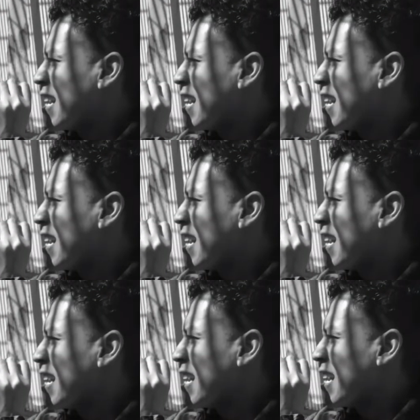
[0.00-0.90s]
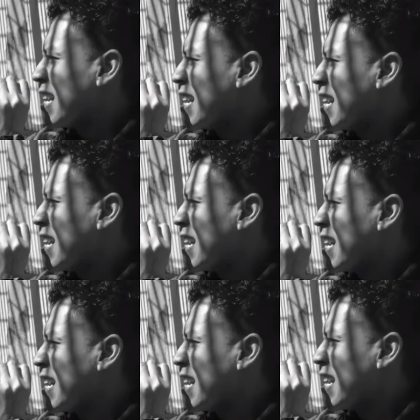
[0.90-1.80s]
running my trials.
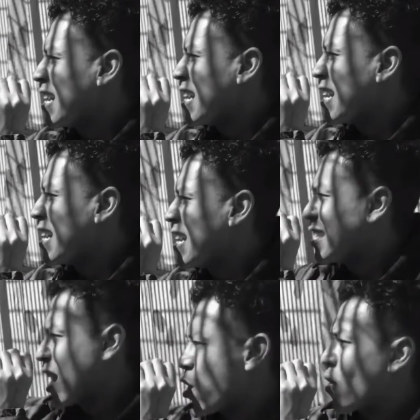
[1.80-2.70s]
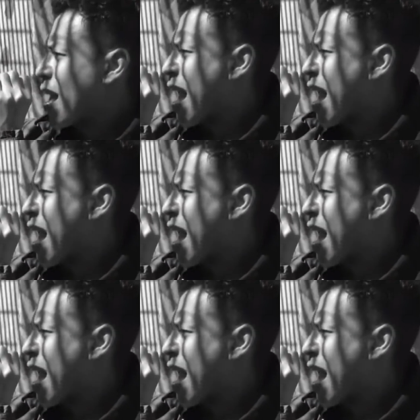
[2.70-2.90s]
Like Tear your own